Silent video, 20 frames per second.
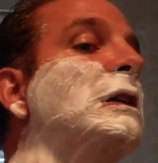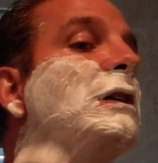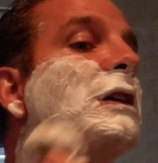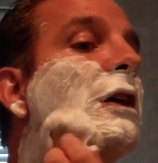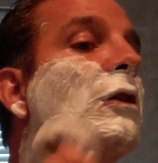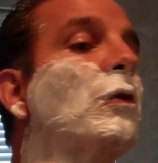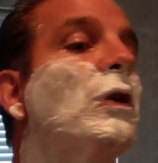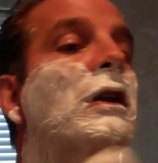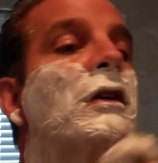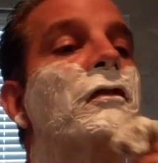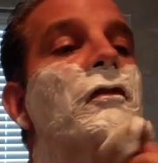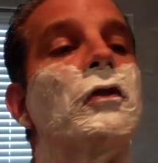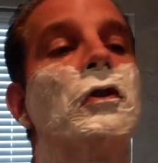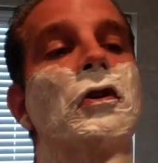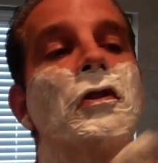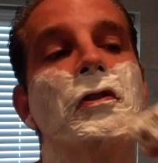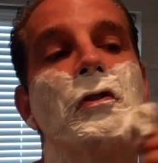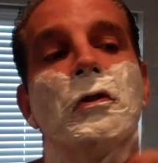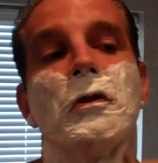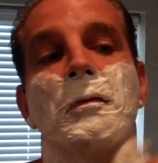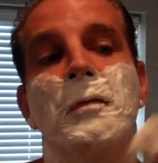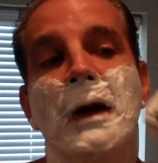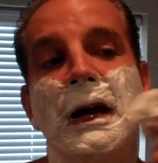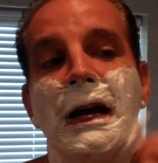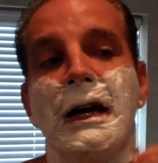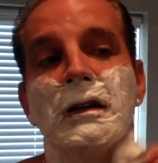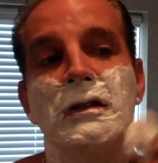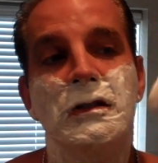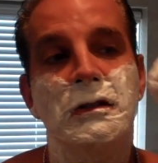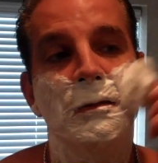get ready for your third
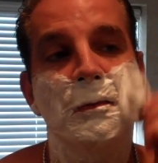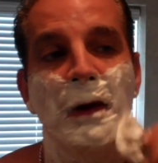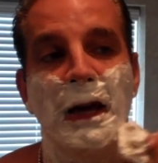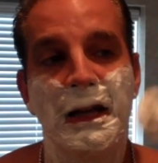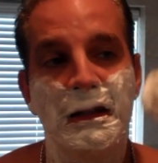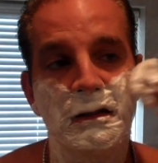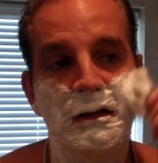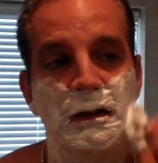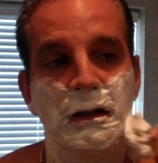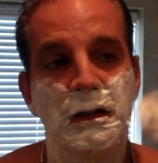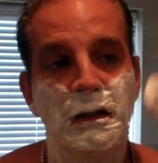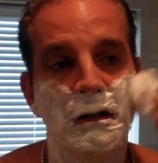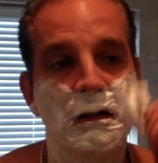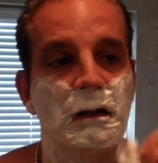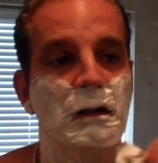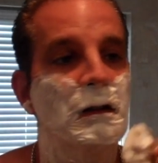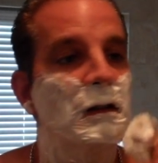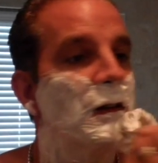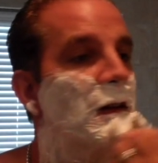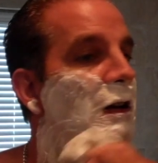pass, paint it,